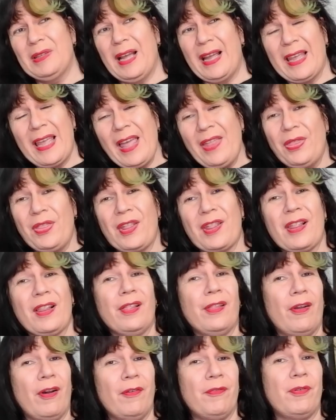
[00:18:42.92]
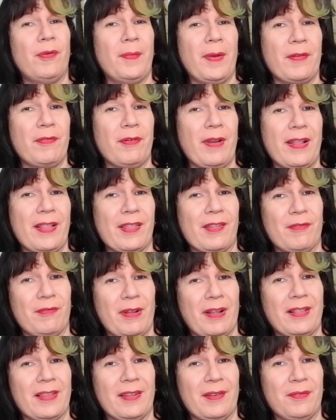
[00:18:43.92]
I get this a lot from my friends and
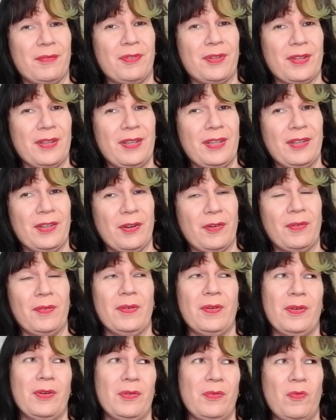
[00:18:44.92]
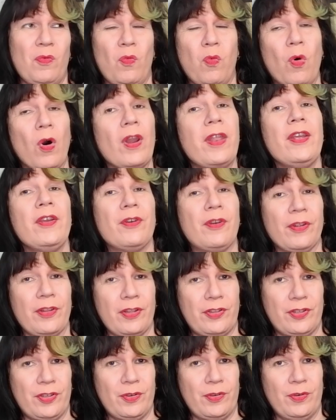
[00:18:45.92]
relatives, you know, what are you going
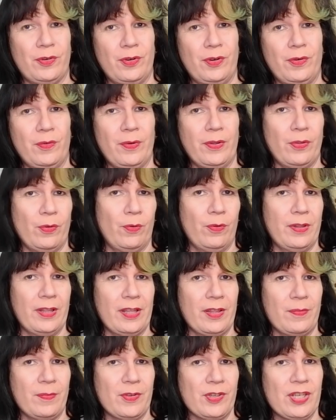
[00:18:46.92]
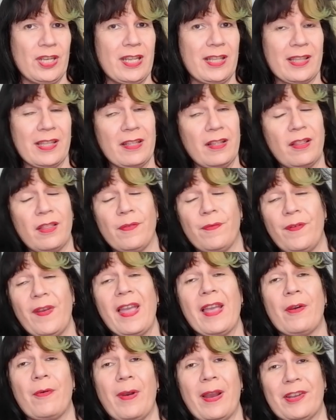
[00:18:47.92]
to do with all these machines? And it's a
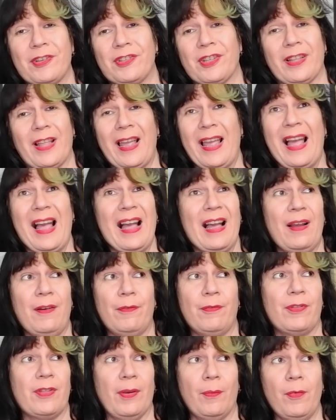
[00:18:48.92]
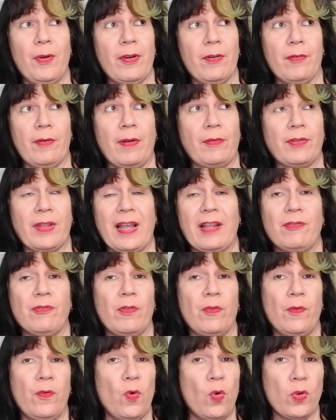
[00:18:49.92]
fair question. I have somewhere around
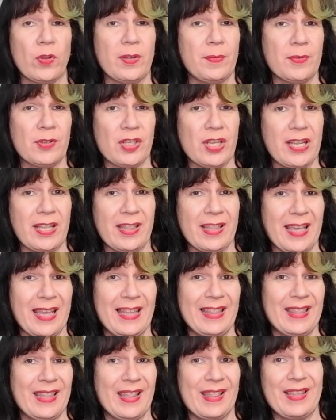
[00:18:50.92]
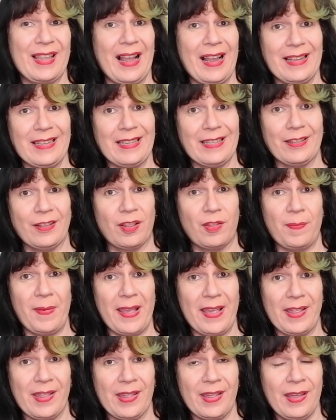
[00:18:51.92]
140 machines in this tiny little
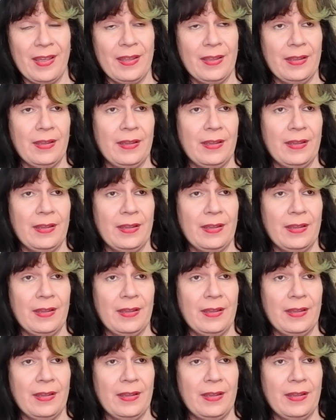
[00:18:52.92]
space,